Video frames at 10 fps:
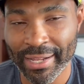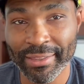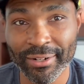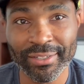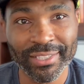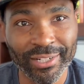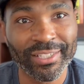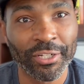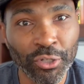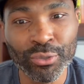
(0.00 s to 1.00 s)
There's a
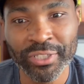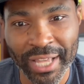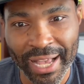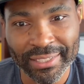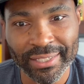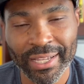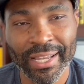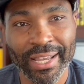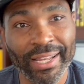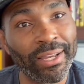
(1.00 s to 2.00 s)
news desk
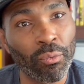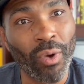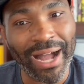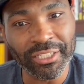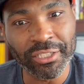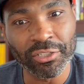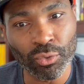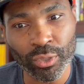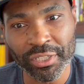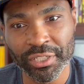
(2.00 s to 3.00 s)
and it watches
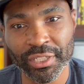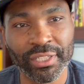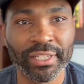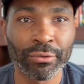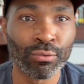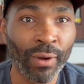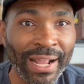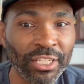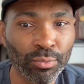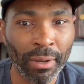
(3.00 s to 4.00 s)
sources, it
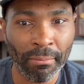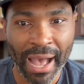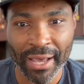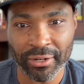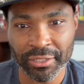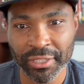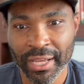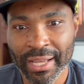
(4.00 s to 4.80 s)
ranks what matters,